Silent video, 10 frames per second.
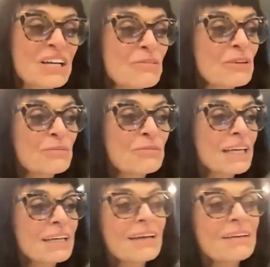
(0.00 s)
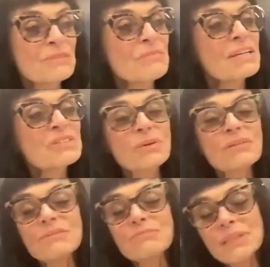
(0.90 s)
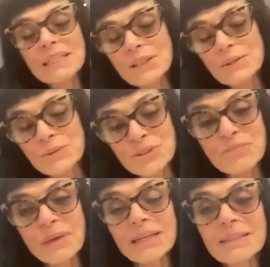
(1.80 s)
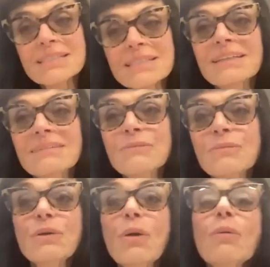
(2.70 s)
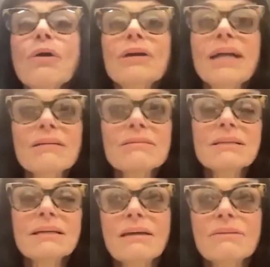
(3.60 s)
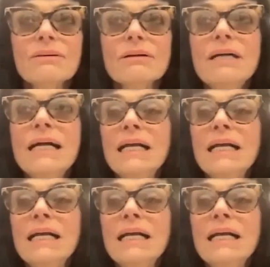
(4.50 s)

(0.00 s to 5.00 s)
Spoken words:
we get out the mats. We have a big, huge space and we all work out together.